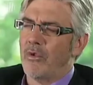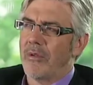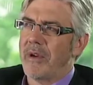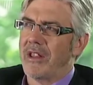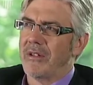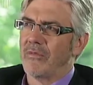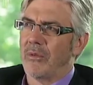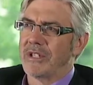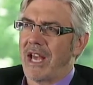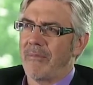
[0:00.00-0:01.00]
more about what
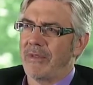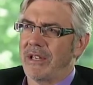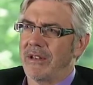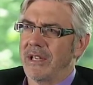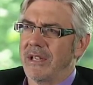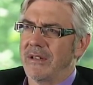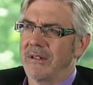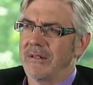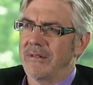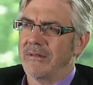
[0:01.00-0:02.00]
was happening
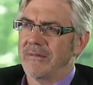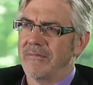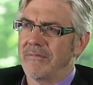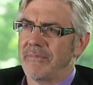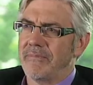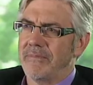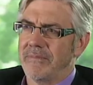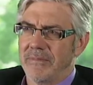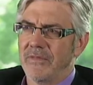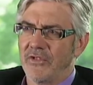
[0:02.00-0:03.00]
in
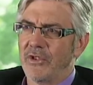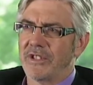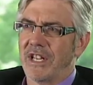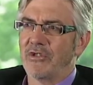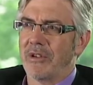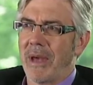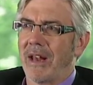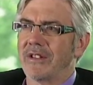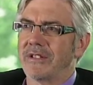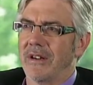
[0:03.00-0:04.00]
first century
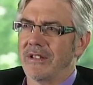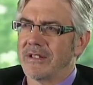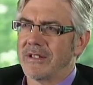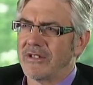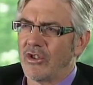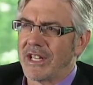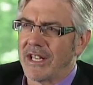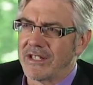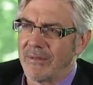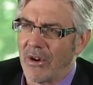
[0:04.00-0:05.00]
Palestine, just trying to
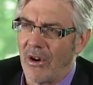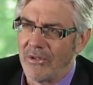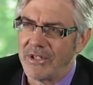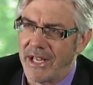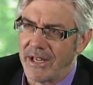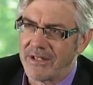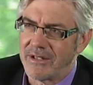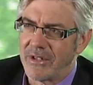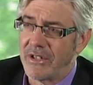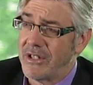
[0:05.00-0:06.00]
get some
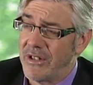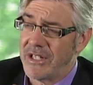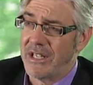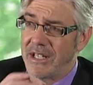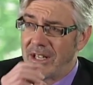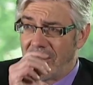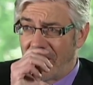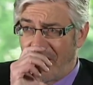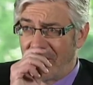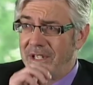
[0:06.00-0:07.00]
context, because you don't tend to get a lot of
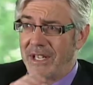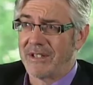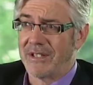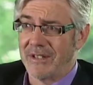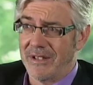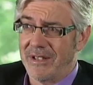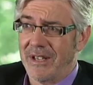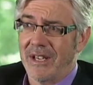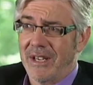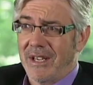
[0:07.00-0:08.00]
context in the,
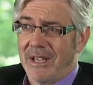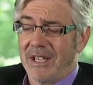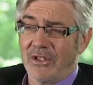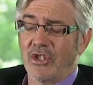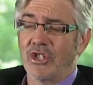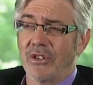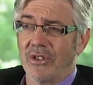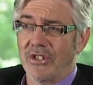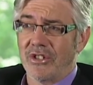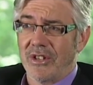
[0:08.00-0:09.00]
in the
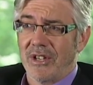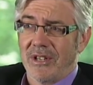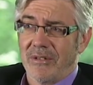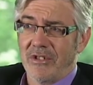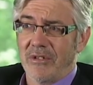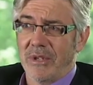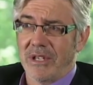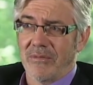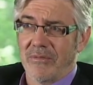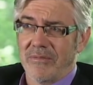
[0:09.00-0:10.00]
church when you're
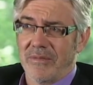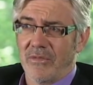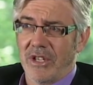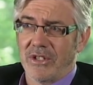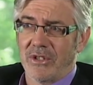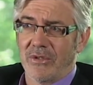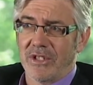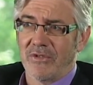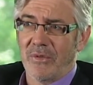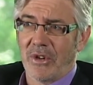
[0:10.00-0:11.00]
being read
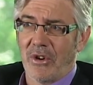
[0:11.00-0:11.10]
stories from the